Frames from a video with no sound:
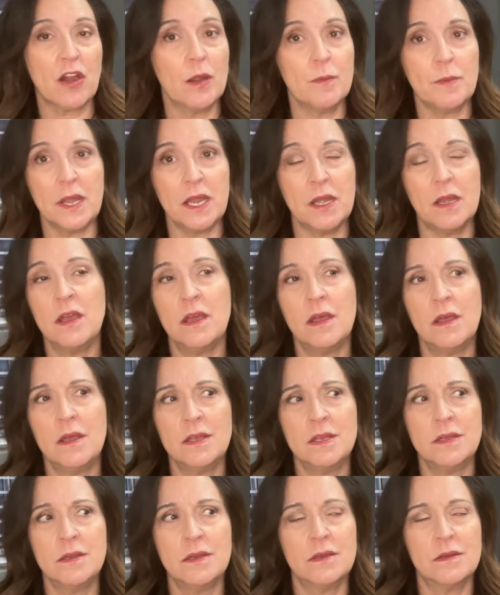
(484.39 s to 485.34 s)
I mean,
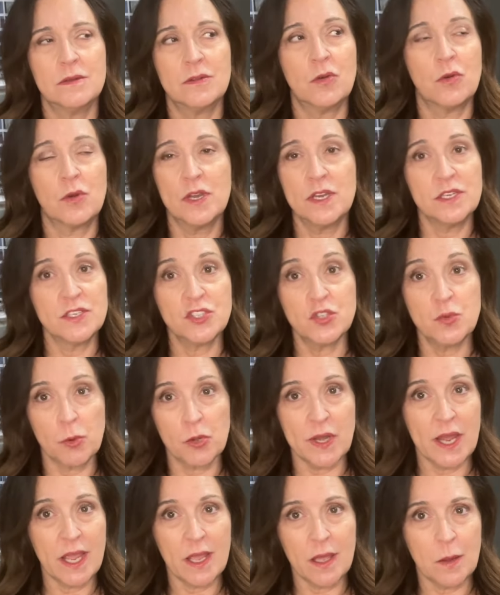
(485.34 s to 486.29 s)
according to
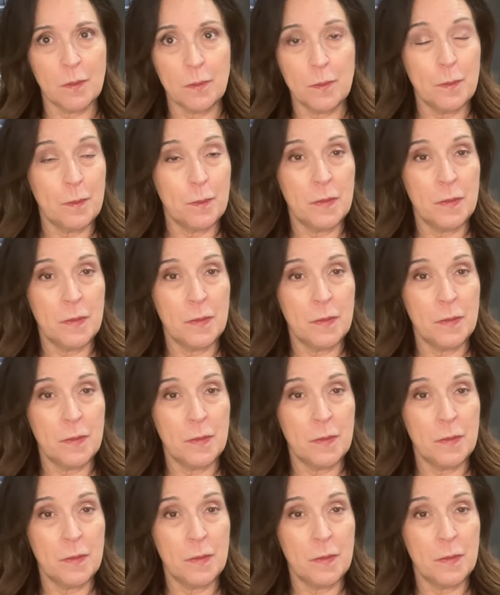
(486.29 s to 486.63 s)
SuperDacob,